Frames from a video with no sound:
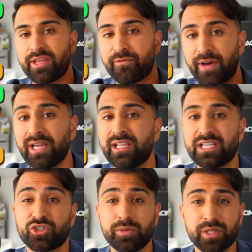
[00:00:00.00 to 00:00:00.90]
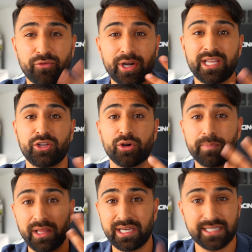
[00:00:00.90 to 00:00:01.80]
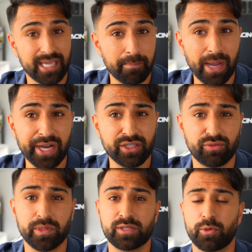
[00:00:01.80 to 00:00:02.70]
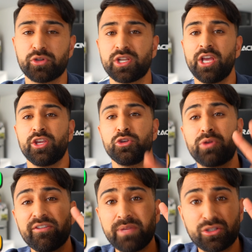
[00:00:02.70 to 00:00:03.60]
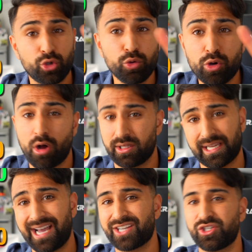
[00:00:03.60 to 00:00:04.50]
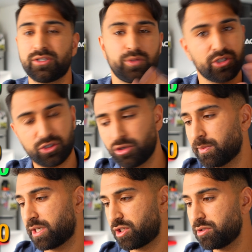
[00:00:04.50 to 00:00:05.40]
then finally, in terms of rating your ability to get buyers from this post, you give me 2 call to actions, which is too much.